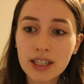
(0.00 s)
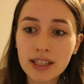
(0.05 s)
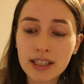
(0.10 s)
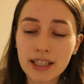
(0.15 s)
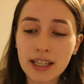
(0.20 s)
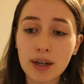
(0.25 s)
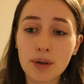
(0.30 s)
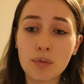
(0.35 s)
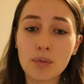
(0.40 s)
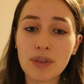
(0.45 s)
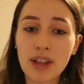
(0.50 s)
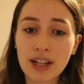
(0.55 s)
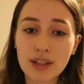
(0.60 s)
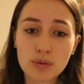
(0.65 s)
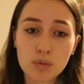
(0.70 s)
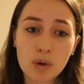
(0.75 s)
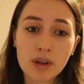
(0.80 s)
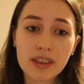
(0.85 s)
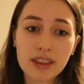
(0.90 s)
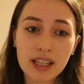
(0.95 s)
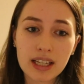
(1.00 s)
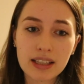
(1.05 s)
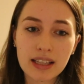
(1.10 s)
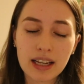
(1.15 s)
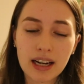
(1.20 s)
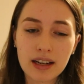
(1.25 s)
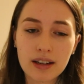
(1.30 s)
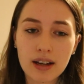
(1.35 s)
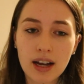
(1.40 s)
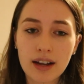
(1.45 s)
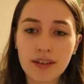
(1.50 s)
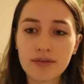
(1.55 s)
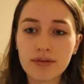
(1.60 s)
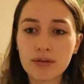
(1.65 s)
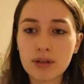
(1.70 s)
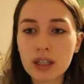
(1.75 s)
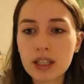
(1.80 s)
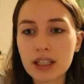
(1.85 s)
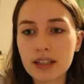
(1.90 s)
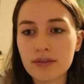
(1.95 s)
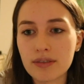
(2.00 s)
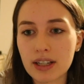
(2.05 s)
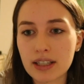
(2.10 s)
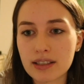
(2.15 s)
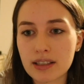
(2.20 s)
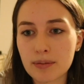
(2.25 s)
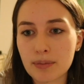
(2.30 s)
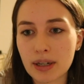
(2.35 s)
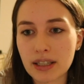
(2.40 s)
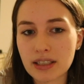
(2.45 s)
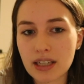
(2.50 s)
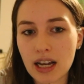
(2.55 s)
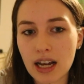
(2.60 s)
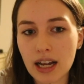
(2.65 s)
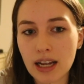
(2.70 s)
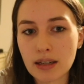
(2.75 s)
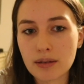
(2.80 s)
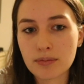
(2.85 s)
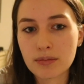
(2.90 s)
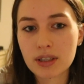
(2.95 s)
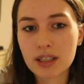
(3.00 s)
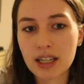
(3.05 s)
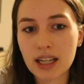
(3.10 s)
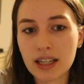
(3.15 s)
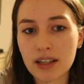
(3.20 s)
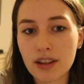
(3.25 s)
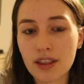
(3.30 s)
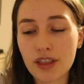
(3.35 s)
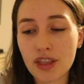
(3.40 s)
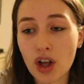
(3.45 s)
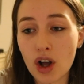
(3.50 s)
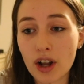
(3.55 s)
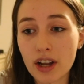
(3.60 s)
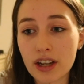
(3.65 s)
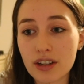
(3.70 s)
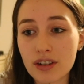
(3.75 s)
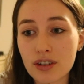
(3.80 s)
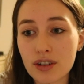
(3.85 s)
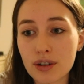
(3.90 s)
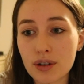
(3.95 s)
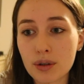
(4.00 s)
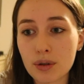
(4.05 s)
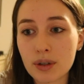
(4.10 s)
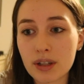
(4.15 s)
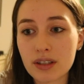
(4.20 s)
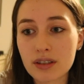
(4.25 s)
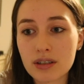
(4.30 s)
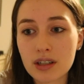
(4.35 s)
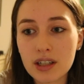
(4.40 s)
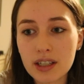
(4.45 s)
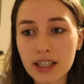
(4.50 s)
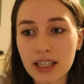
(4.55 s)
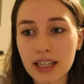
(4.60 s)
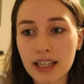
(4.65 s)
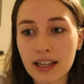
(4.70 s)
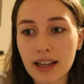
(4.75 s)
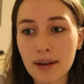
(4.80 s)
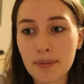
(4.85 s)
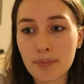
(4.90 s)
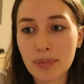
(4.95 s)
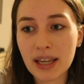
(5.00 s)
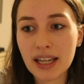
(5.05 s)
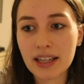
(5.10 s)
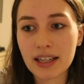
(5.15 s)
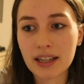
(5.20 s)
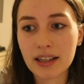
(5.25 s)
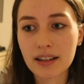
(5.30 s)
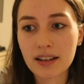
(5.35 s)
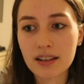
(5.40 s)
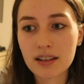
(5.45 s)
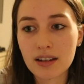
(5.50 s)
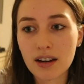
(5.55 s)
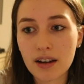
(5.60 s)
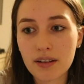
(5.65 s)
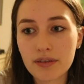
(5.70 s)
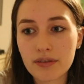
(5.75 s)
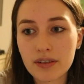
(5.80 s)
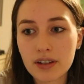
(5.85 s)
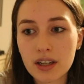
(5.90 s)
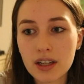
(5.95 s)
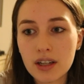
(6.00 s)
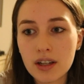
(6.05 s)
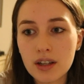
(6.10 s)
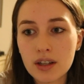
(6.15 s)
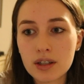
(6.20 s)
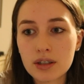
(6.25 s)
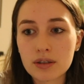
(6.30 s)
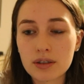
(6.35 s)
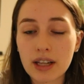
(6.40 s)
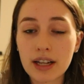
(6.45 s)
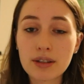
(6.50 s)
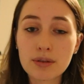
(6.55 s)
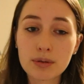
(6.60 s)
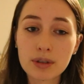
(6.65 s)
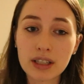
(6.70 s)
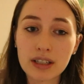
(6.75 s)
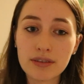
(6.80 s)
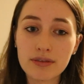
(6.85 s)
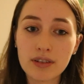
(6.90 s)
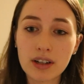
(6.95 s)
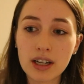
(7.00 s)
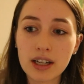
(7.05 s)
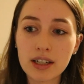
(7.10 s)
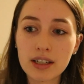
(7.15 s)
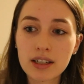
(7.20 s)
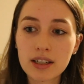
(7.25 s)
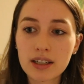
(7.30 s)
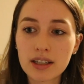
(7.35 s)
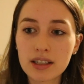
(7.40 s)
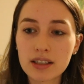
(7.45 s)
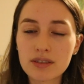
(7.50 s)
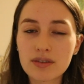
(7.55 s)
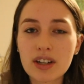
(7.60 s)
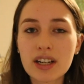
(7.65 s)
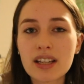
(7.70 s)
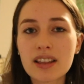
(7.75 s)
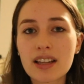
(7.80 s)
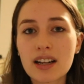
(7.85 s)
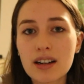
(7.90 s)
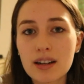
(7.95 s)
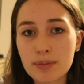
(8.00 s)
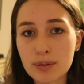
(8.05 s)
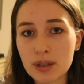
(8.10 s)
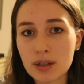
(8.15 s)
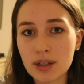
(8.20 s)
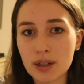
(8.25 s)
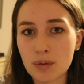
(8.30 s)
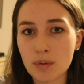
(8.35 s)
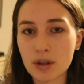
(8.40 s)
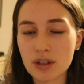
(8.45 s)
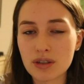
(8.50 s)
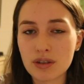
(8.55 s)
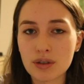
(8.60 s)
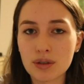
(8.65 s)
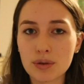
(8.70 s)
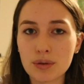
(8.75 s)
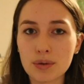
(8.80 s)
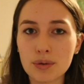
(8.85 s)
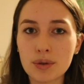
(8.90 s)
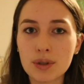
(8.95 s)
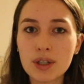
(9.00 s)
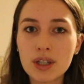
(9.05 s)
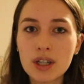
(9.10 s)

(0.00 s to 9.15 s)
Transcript: yeah, that's one thing that I've really invested my time and thought into is cooking and baking and stuff. So that's really fun. It's very therapeutic once you